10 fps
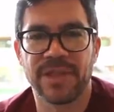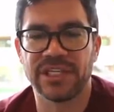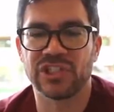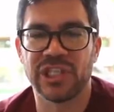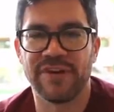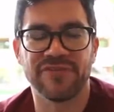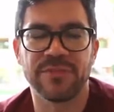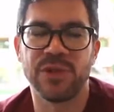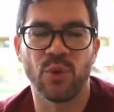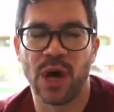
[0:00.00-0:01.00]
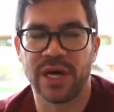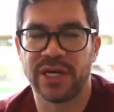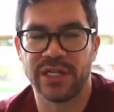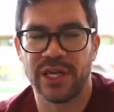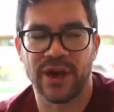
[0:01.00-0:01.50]
They just left him. He
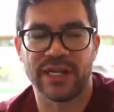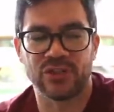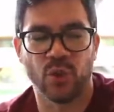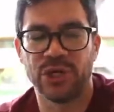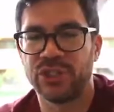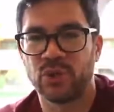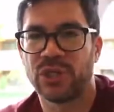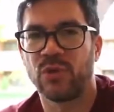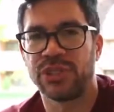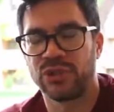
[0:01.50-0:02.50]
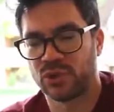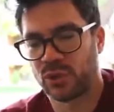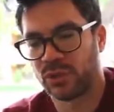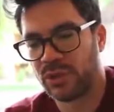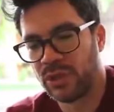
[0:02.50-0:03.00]
rotted in there at 20, 21 years
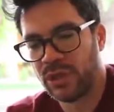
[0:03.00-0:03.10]
old.